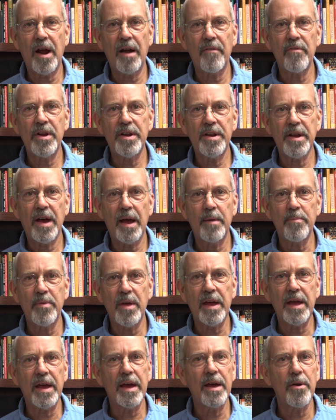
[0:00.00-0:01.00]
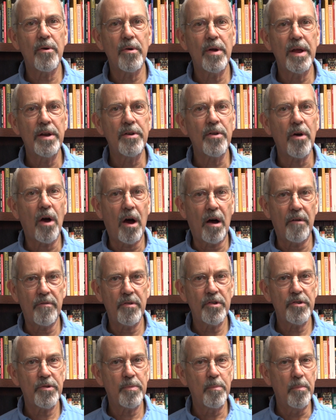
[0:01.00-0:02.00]
every time they enter into
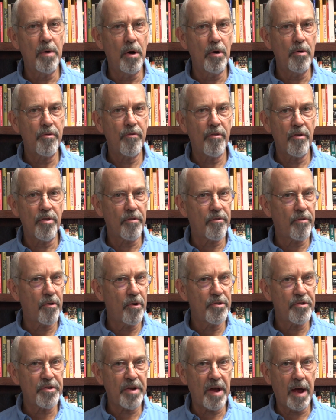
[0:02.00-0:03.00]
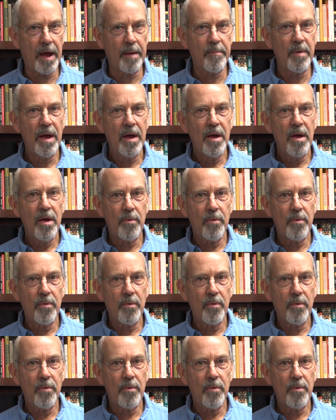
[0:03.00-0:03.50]
office, both for the first time